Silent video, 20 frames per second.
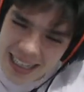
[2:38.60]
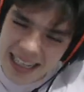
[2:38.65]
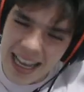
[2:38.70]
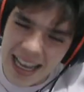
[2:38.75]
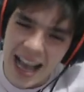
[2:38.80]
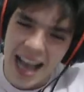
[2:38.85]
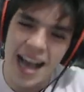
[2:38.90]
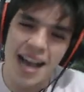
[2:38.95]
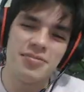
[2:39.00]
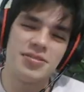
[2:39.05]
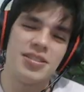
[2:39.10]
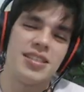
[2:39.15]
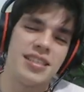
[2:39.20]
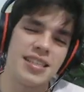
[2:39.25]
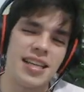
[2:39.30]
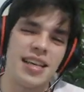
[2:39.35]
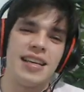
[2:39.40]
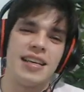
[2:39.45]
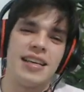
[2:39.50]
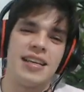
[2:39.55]
I'm just
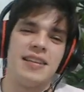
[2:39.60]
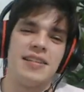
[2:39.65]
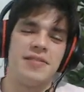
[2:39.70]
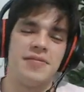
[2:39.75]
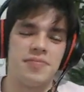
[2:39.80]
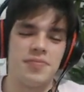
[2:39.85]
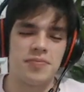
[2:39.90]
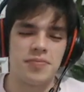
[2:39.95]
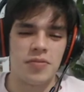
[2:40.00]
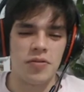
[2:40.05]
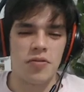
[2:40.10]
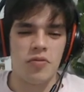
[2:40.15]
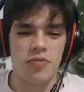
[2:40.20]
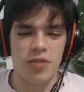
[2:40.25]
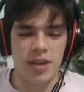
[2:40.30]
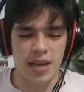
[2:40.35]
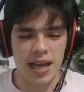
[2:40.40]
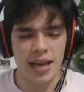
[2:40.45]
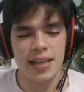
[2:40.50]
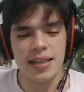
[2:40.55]
saying, we
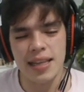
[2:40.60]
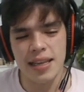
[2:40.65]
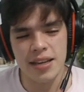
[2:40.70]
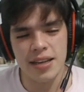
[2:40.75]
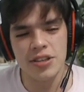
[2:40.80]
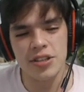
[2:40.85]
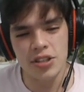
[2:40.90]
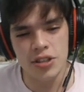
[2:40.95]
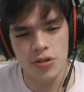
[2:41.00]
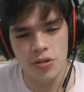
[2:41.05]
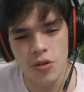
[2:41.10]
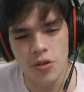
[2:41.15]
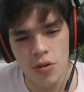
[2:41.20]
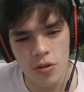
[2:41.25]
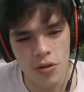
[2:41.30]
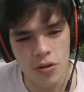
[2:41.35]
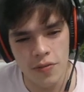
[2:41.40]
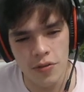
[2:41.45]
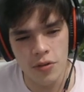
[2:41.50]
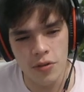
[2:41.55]
gotta take control
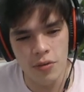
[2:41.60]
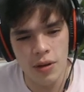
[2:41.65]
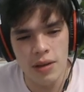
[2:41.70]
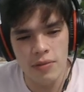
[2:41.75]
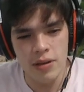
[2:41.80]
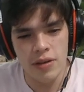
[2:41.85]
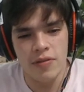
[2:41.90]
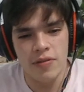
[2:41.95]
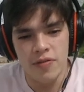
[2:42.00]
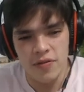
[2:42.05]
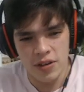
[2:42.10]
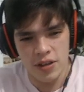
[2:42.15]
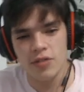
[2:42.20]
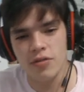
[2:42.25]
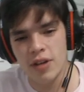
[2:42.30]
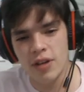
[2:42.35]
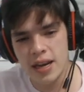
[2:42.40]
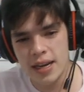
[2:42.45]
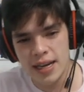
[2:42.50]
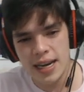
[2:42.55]
of the way we feel
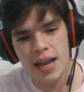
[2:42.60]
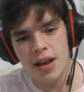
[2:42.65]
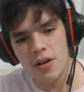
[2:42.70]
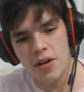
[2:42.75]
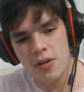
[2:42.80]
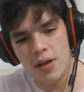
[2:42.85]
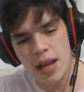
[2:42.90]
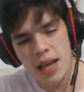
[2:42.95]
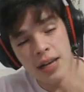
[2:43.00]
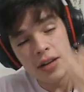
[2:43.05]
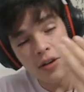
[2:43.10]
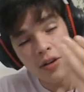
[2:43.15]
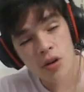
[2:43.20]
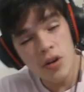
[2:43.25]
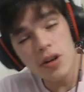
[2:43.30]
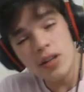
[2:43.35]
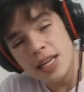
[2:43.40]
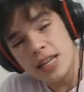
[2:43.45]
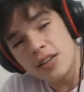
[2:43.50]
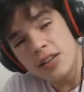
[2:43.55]
right now. And in order to
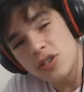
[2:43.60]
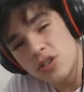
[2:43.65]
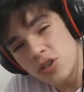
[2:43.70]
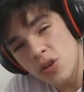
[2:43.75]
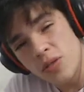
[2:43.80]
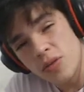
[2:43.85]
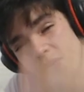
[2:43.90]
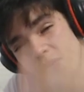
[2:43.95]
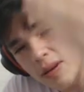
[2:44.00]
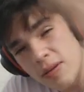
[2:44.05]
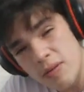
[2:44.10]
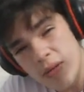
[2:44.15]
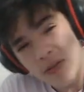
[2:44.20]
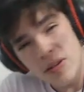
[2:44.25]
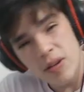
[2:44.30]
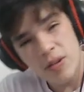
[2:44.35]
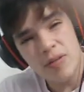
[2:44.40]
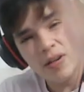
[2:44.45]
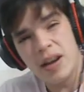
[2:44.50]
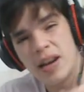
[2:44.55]
take control of the way we feel
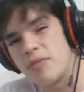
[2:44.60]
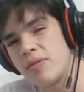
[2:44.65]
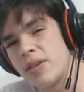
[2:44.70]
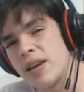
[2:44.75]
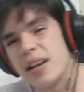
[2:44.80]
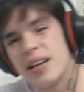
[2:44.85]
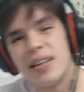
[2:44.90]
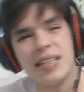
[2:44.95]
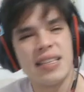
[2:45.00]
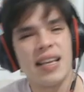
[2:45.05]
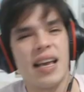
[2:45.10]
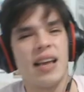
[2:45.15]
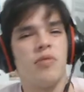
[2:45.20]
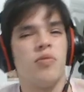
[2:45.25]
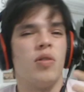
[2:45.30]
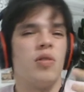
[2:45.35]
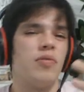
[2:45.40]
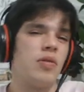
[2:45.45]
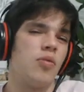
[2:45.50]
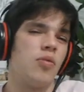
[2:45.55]
right now, we gotta decide
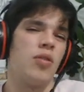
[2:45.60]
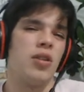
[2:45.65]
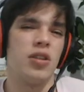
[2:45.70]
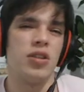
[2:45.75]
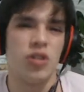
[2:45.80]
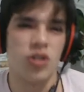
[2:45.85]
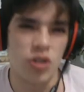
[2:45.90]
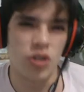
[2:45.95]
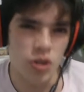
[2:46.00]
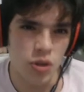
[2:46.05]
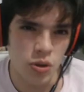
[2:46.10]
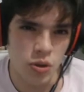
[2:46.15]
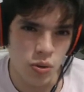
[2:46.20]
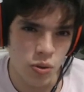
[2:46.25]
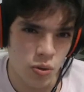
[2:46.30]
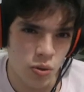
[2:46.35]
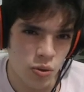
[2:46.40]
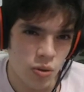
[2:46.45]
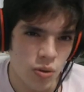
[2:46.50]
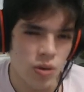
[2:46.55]
what we want to
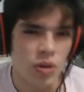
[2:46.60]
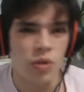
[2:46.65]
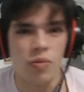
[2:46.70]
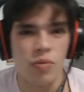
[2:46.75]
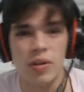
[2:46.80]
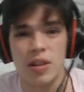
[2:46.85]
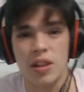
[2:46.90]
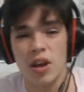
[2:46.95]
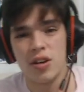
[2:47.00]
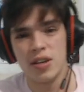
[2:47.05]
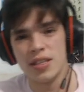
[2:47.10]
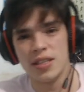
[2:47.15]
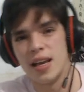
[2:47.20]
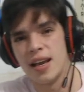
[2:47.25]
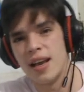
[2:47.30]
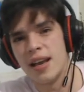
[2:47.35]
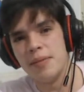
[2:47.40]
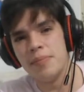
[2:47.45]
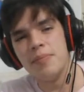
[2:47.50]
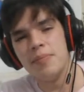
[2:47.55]
do with our
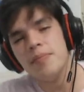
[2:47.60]
time.